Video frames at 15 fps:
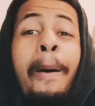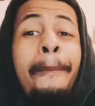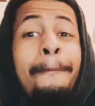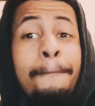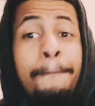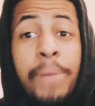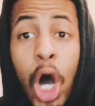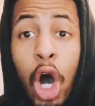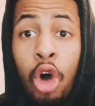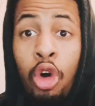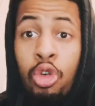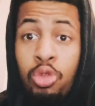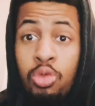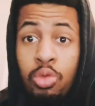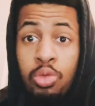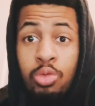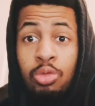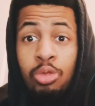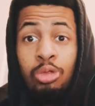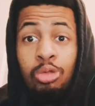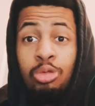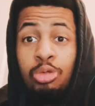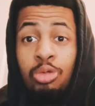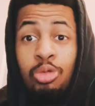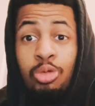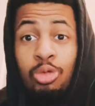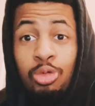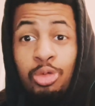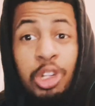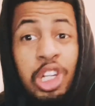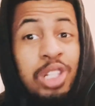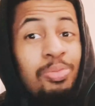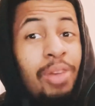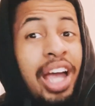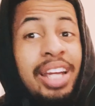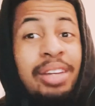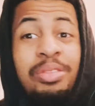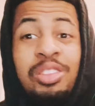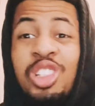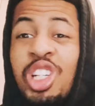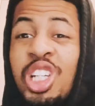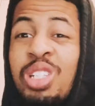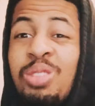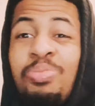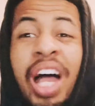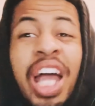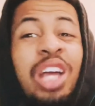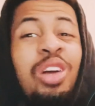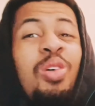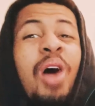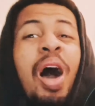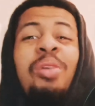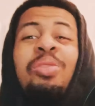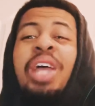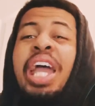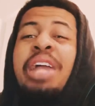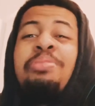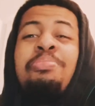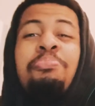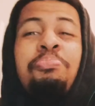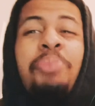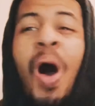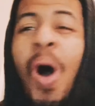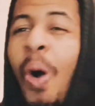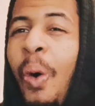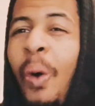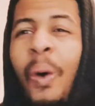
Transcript: Bo just might go out there and ball.